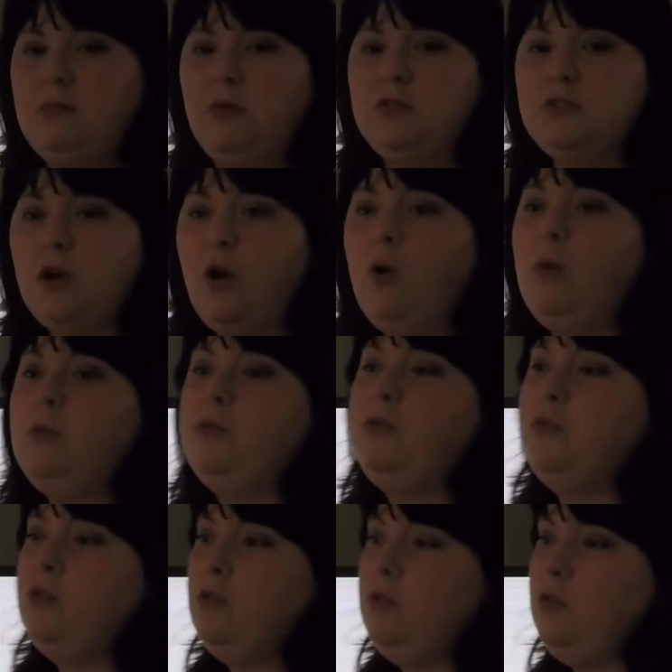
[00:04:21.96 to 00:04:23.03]
most
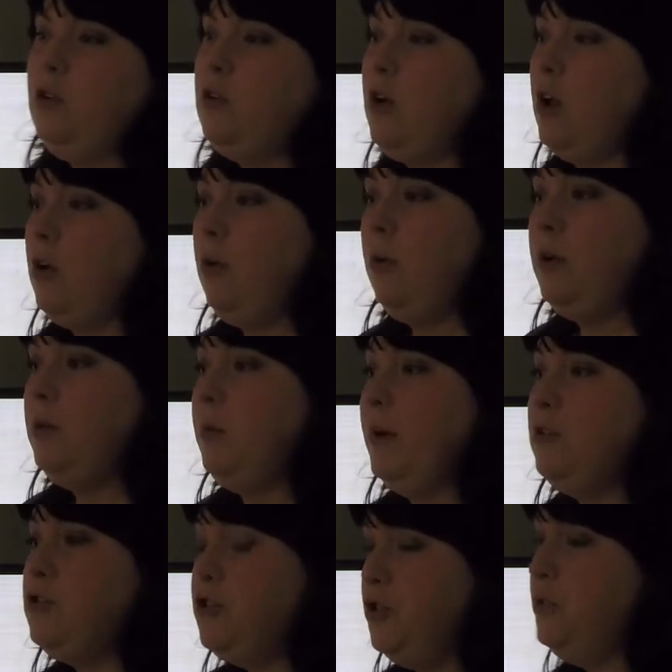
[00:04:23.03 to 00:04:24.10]
homes, you're not going to
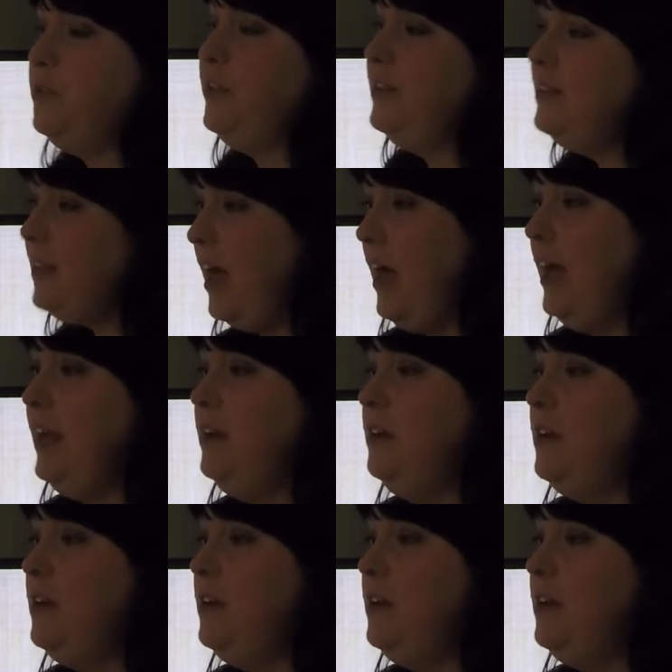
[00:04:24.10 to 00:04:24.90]
wear shoes inside.